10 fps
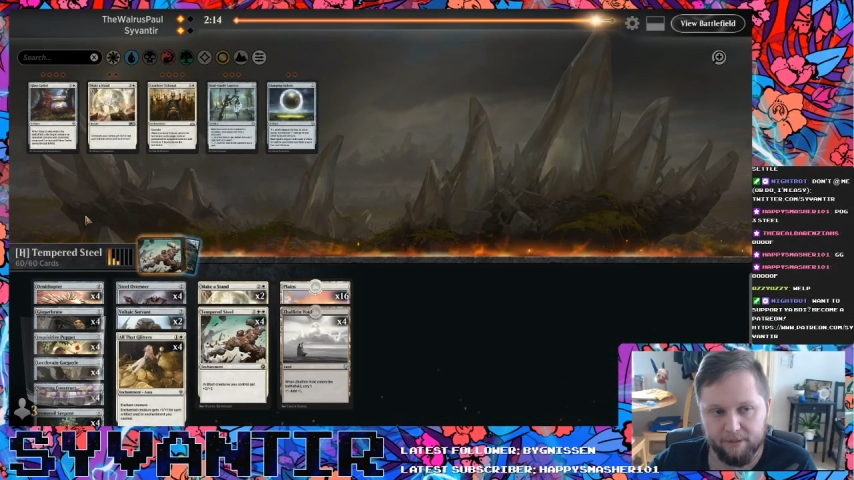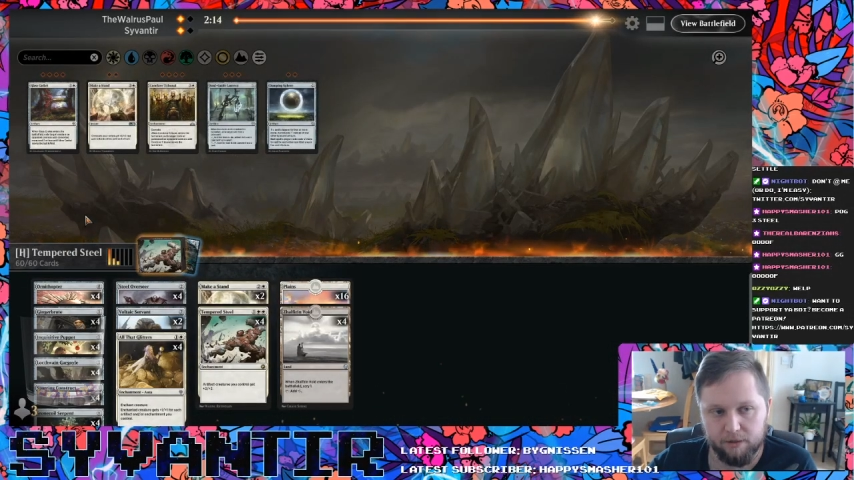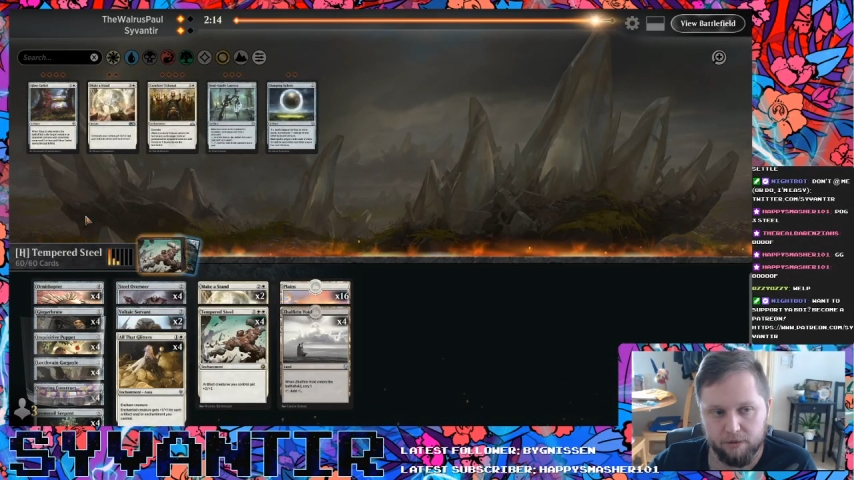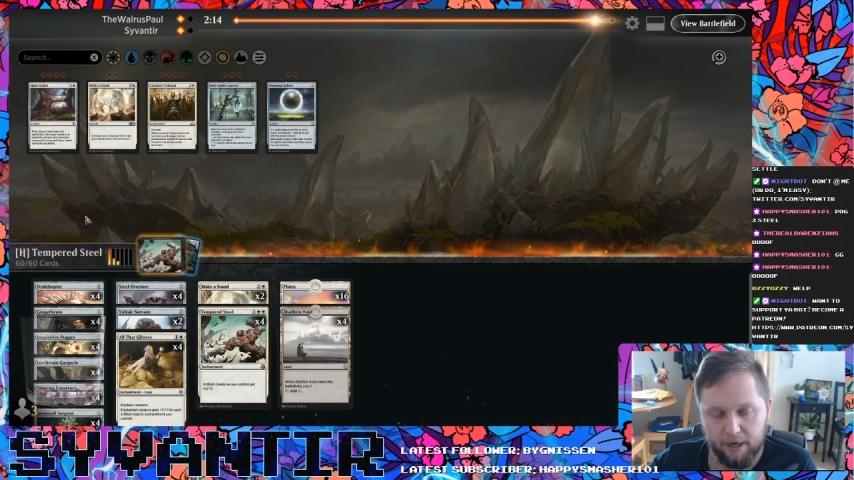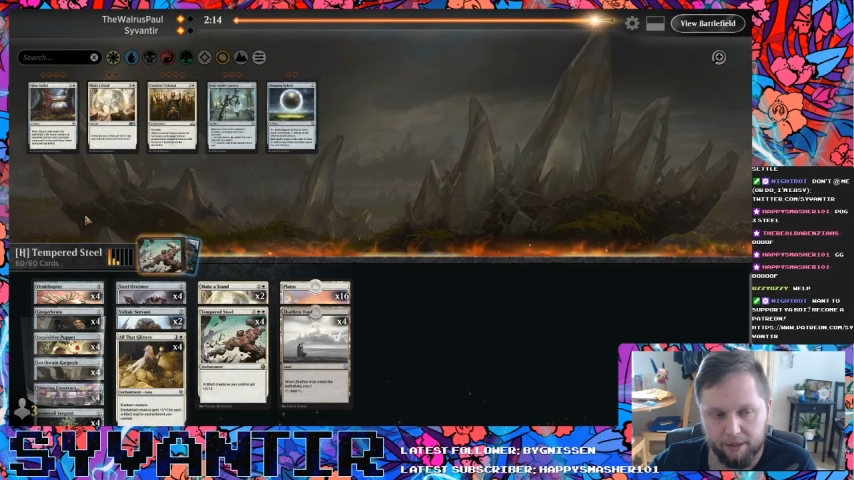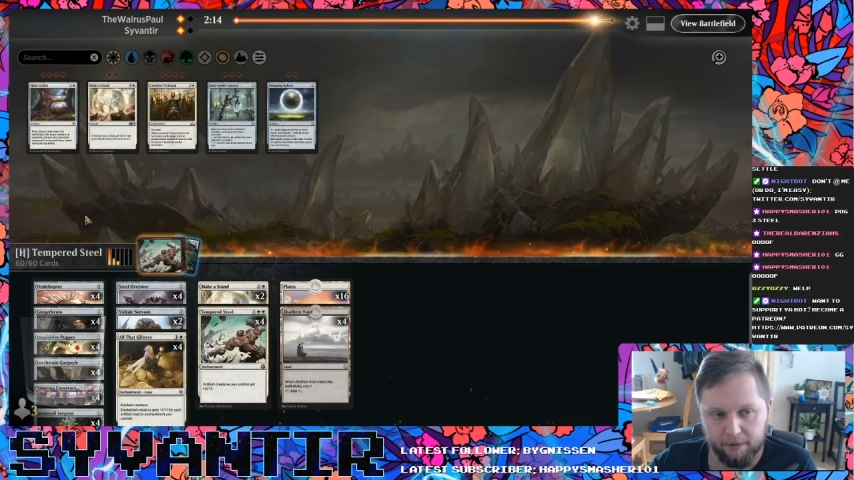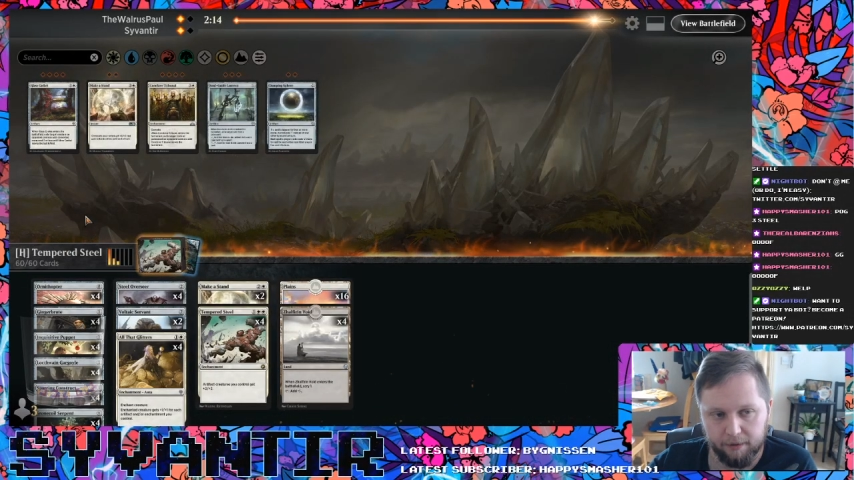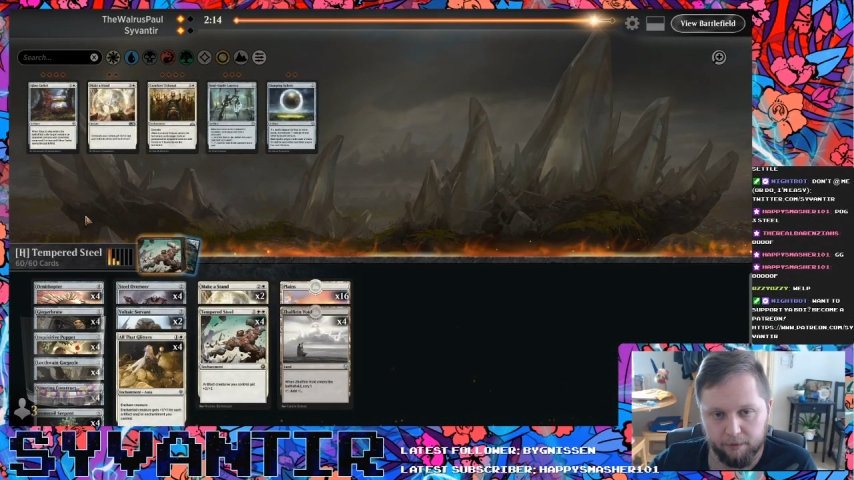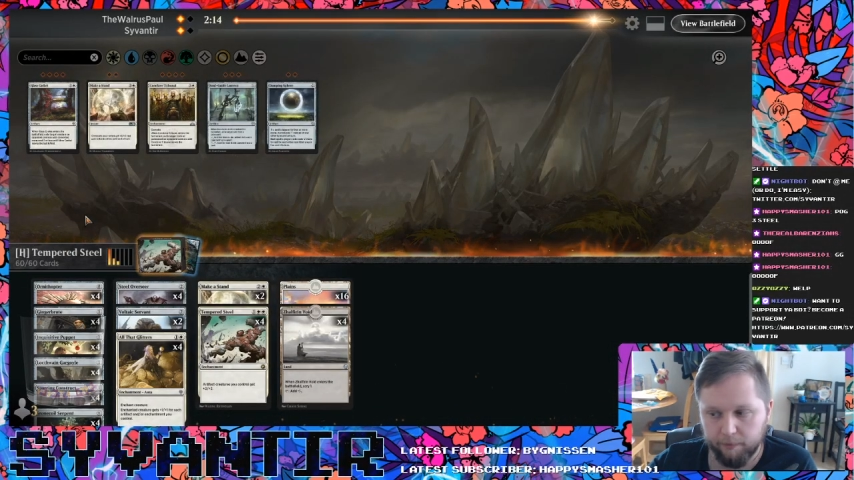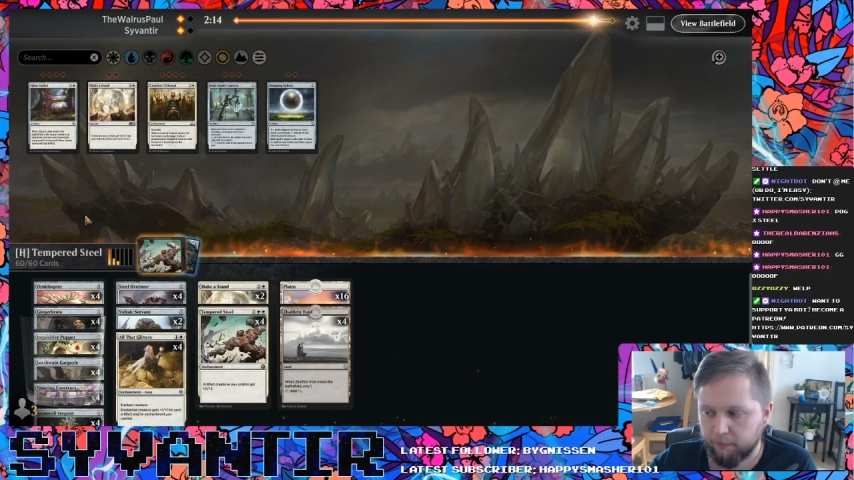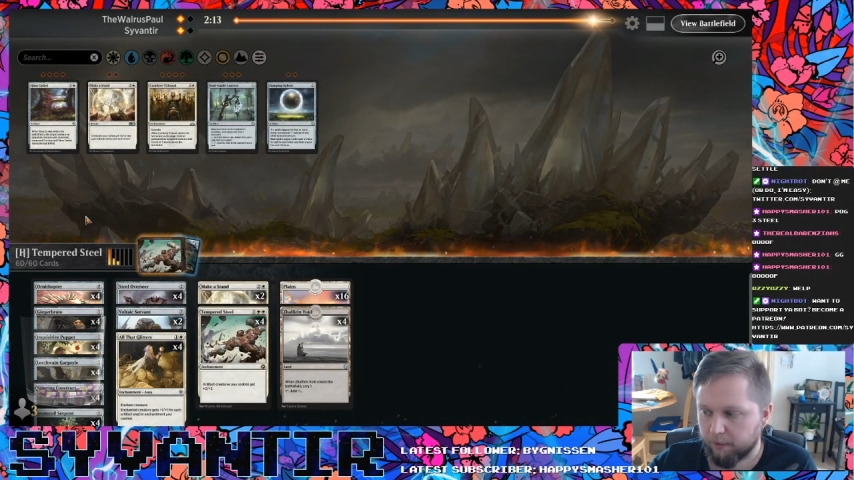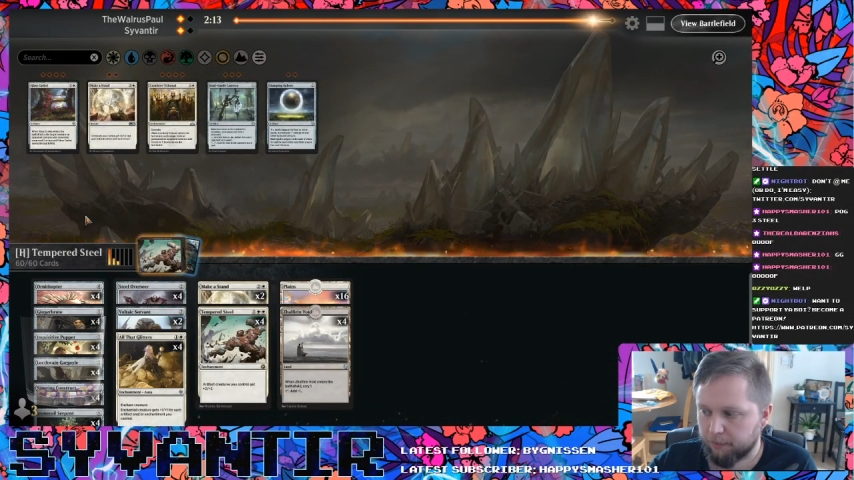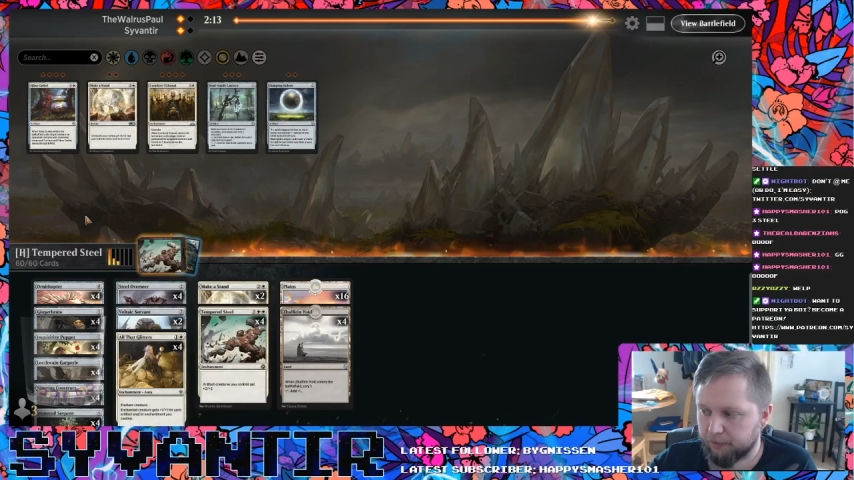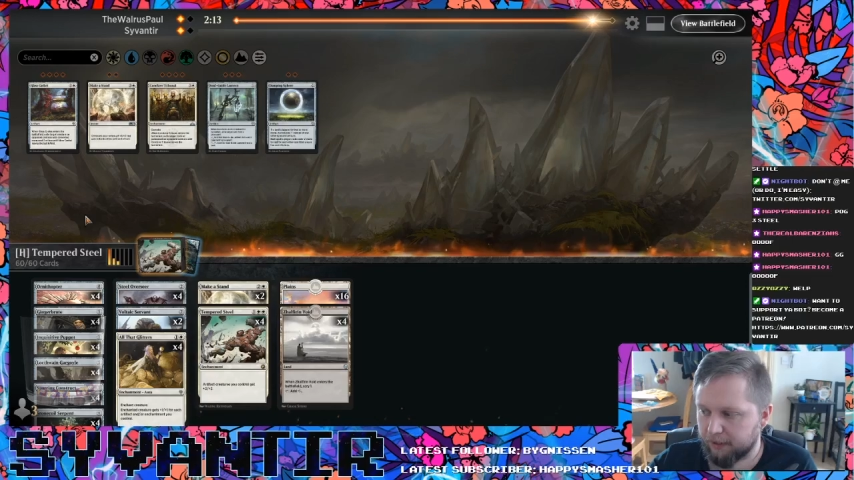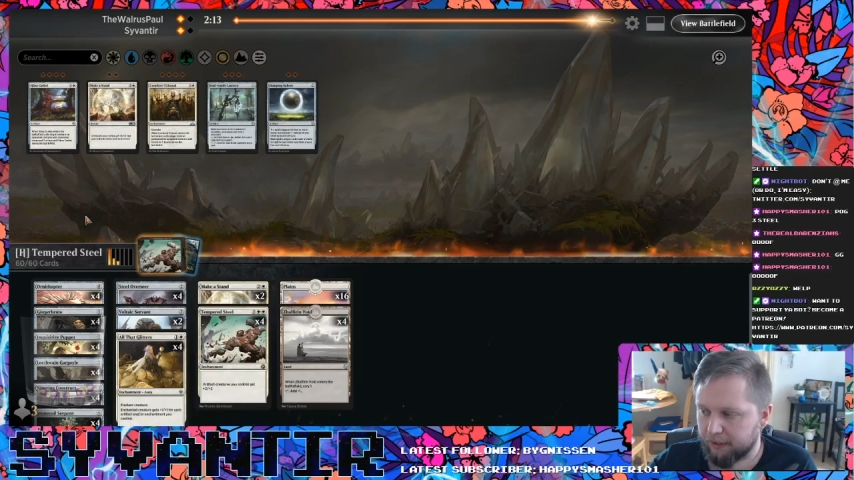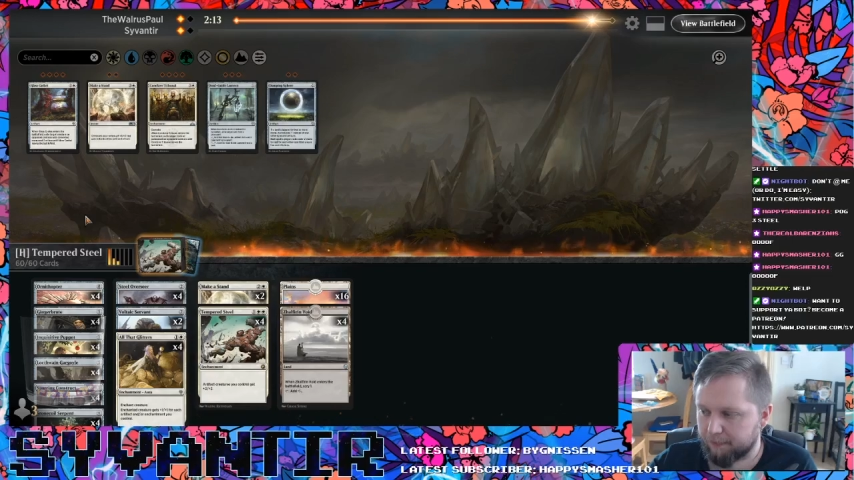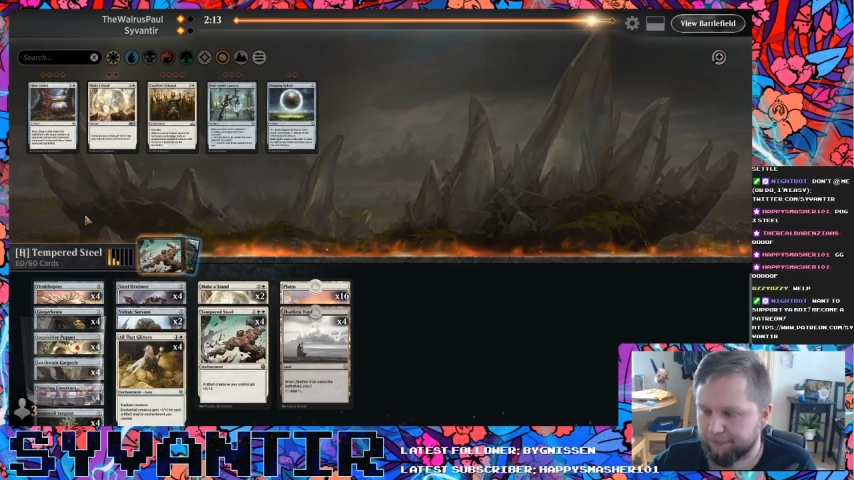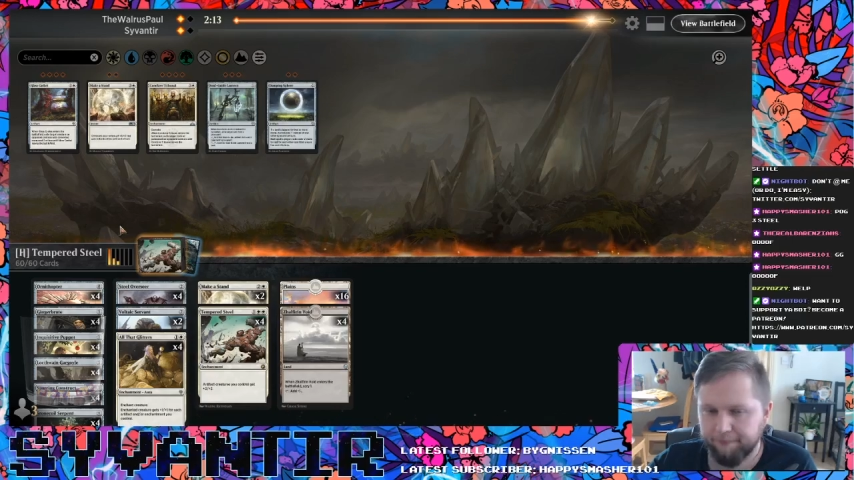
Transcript: is there anything that we want to bring in?